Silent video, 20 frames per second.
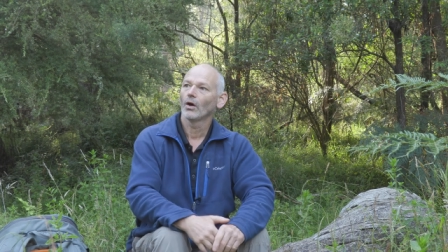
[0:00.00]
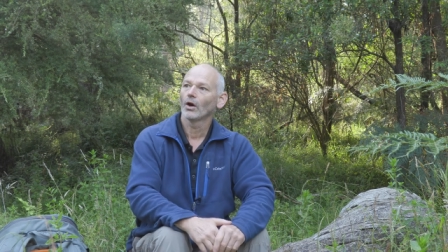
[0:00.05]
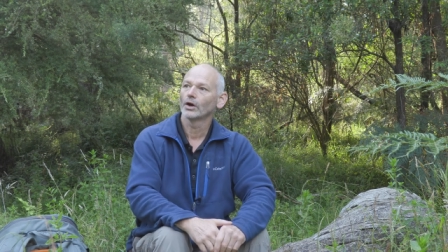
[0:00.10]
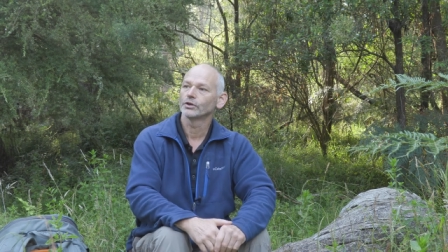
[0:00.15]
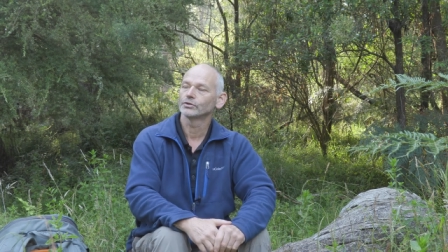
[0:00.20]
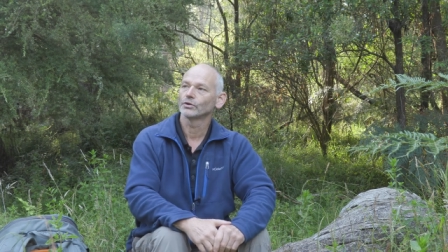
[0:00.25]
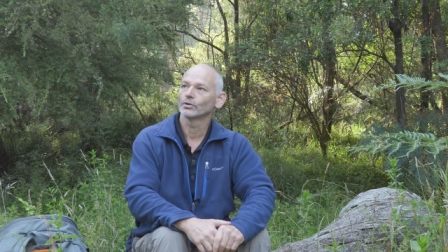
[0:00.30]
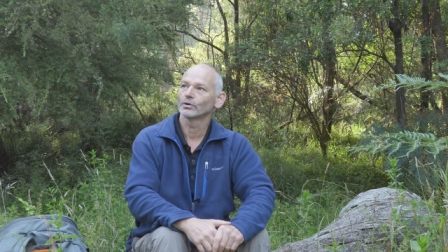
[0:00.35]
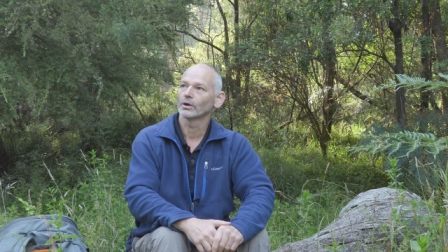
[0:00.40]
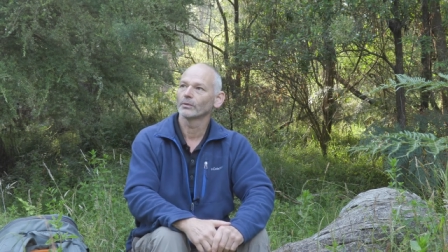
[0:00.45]

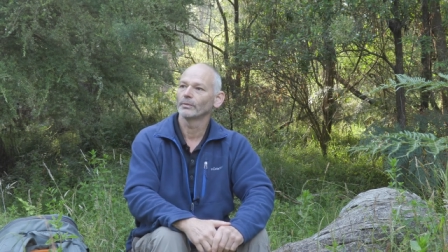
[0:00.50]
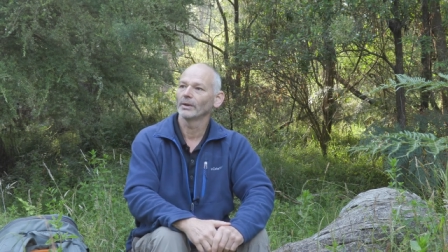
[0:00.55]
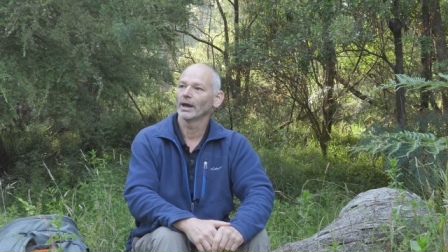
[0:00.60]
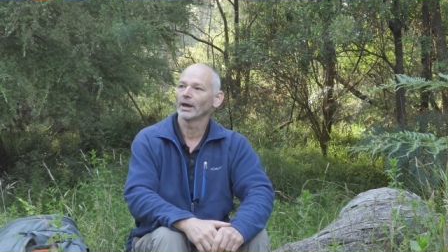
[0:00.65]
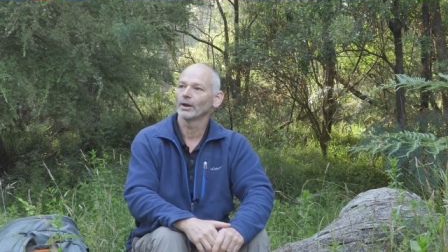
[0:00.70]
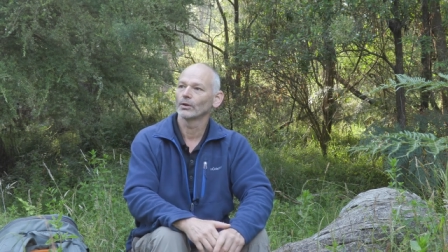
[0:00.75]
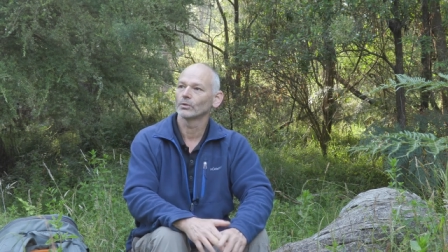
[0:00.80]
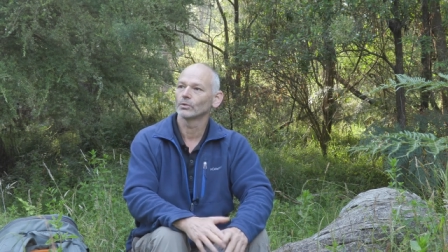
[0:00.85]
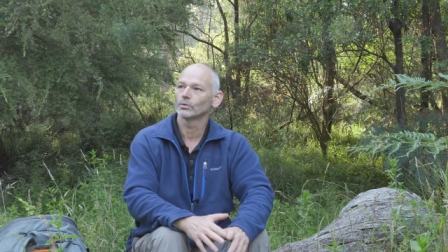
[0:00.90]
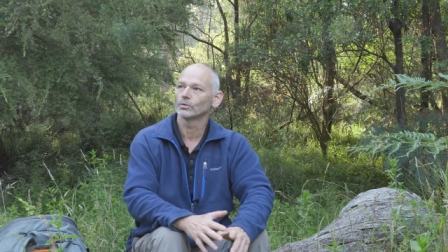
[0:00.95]
I talk
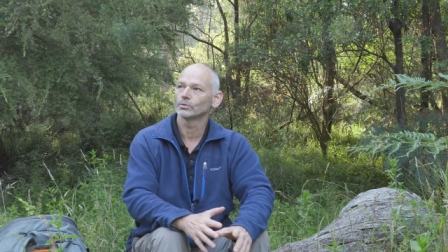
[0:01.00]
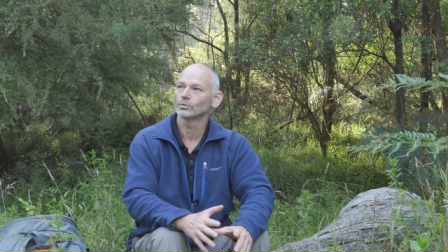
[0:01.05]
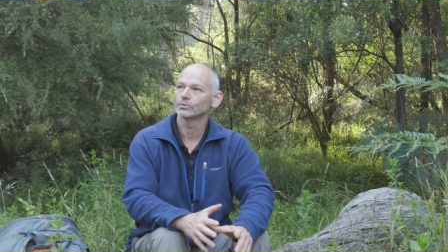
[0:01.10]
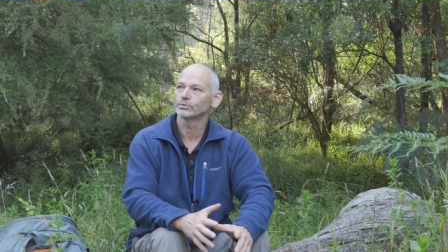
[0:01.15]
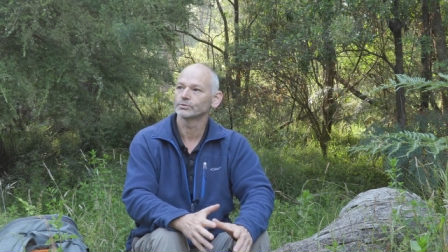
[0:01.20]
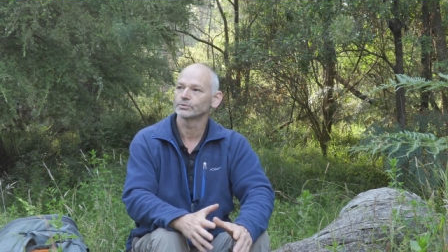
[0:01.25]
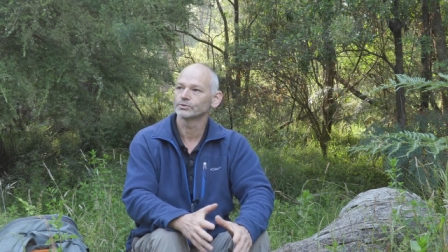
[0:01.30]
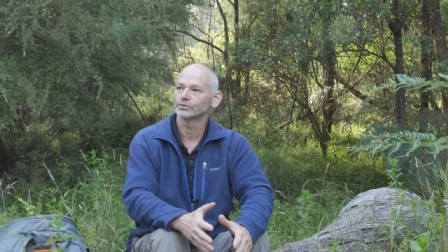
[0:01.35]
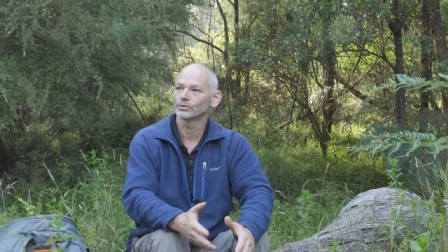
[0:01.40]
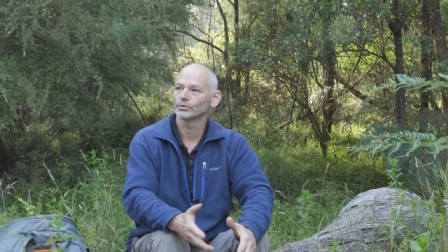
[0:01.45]
about
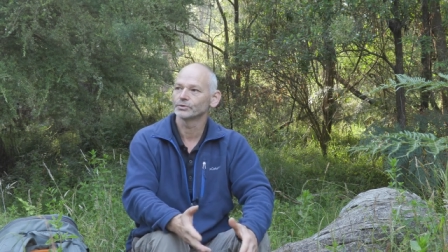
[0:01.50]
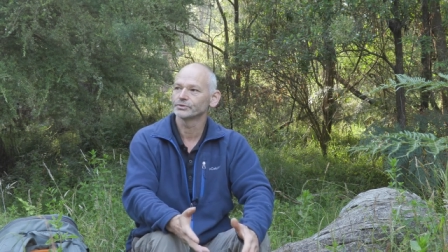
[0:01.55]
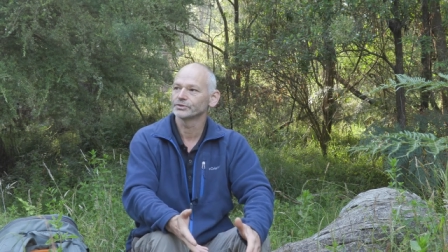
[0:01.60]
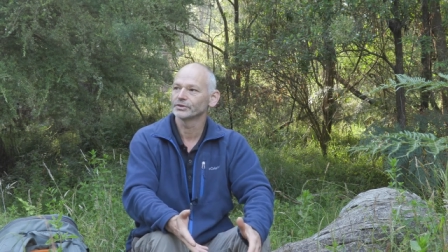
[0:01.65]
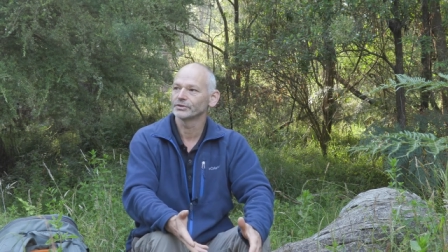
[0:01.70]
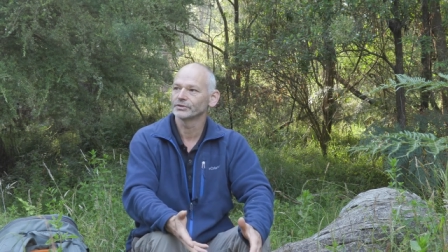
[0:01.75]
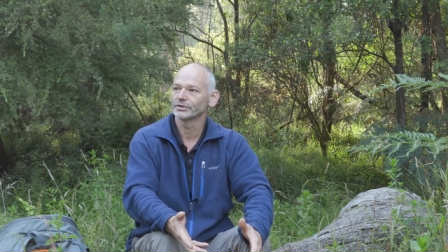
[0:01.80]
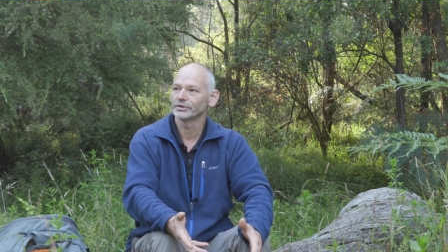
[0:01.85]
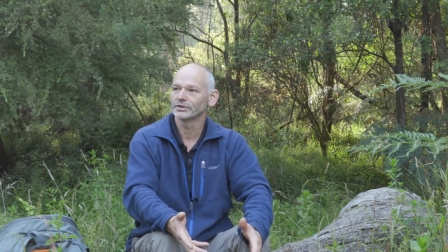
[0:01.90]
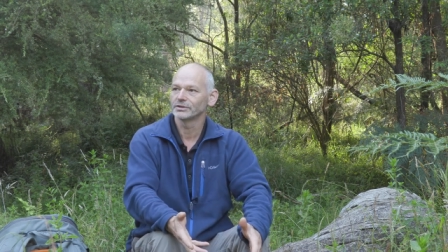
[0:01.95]
all
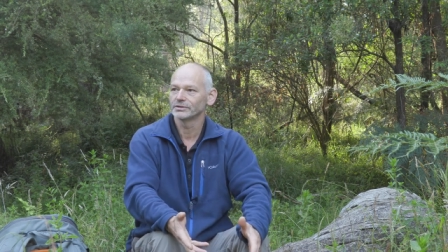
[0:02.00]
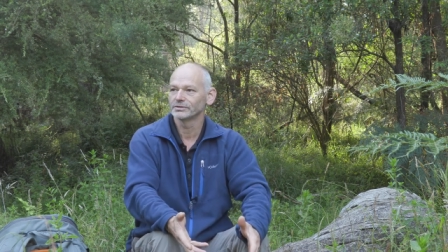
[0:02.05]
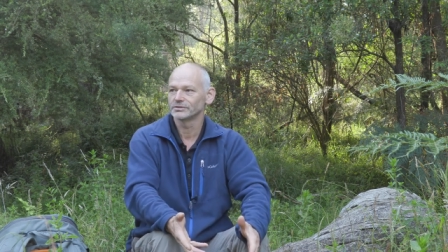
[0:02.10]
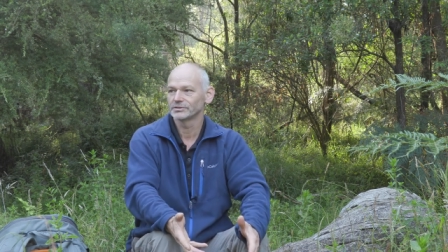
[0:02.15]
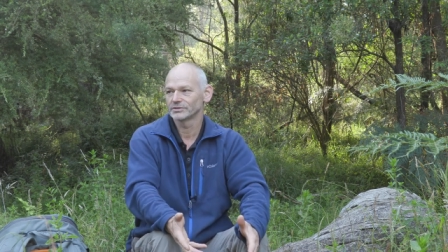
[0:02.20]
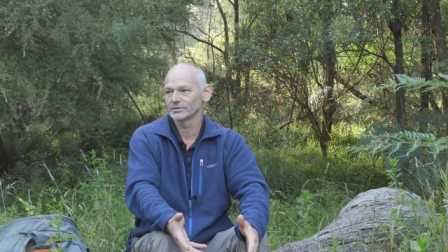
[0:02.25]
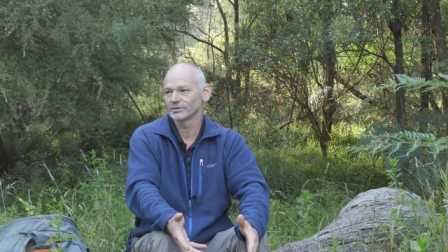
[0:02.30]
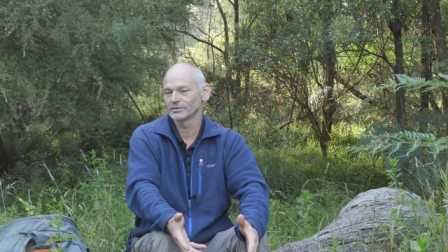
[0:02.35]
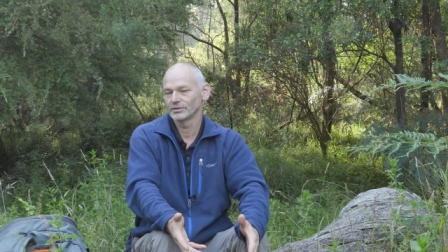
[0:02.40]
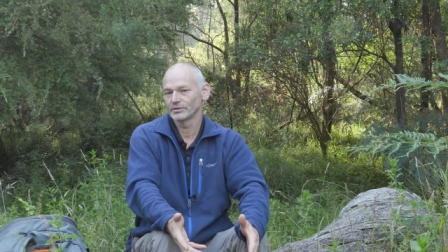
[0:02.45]
sorts of
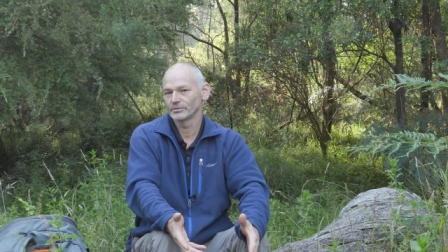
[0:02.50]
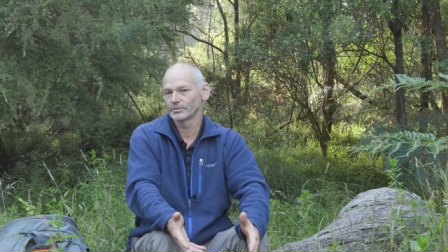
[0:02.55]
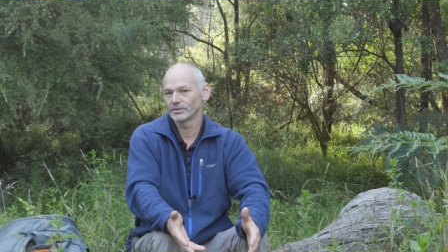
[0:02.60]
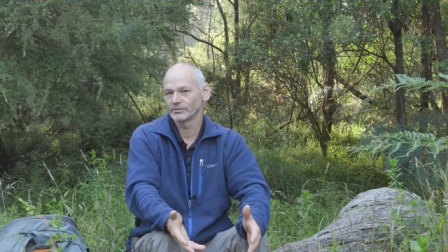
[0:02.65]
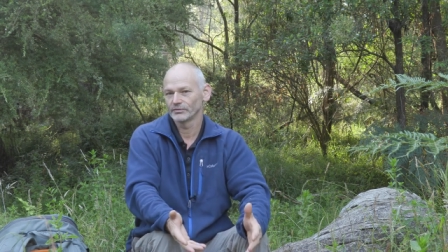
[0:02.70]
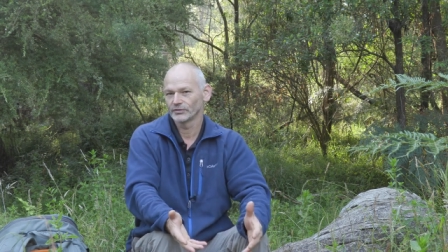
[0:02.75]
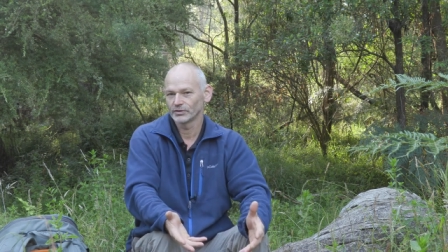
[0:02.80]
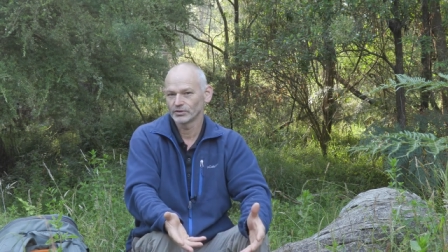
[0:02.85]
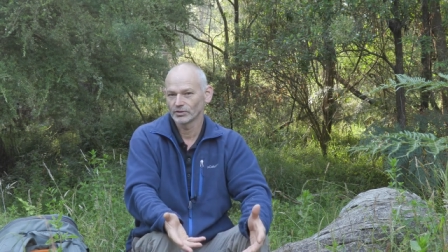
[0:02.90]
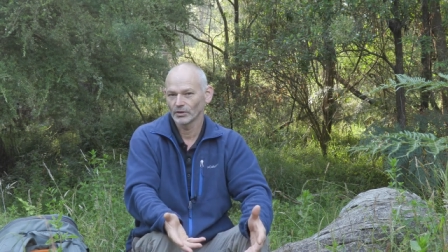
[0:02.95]
things to do
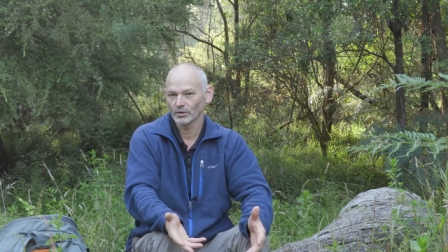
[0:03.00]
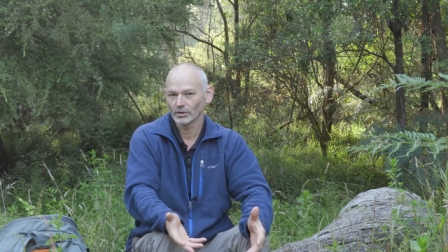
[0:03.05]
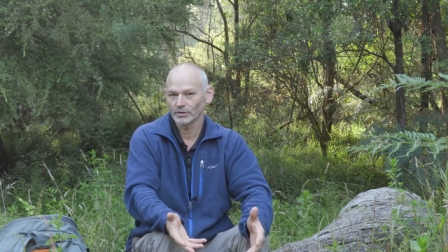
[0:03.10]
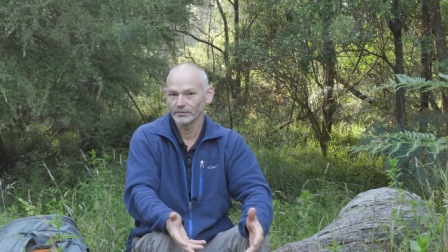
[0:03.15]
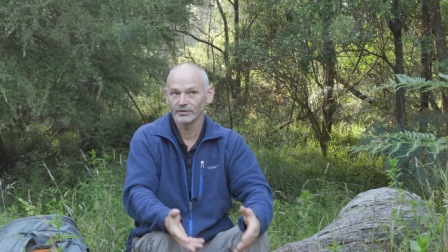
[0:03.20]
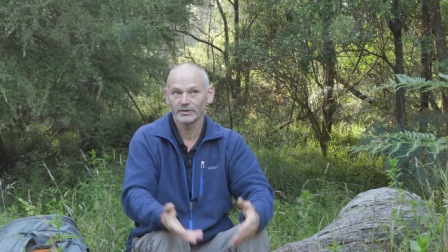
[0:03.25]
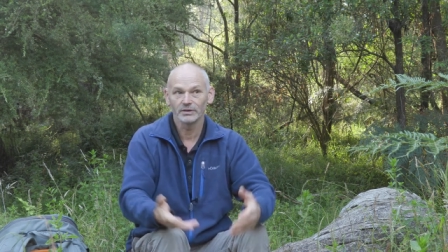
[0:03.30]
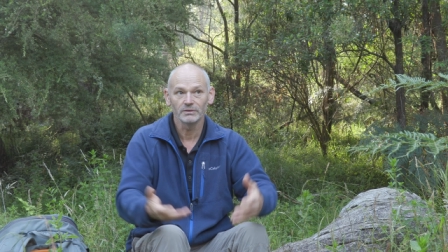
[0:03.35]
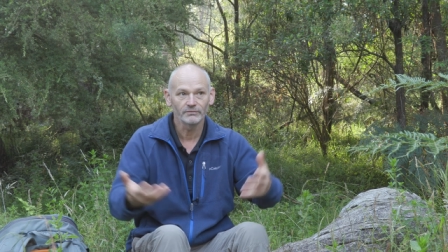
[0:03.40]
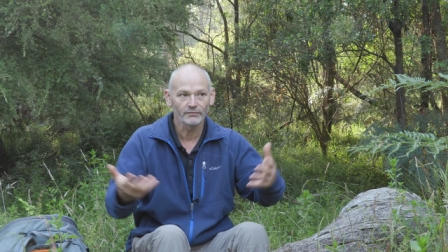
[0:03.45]
with
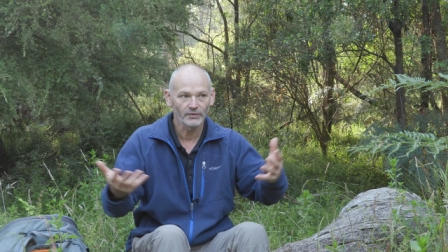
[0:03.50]
photography,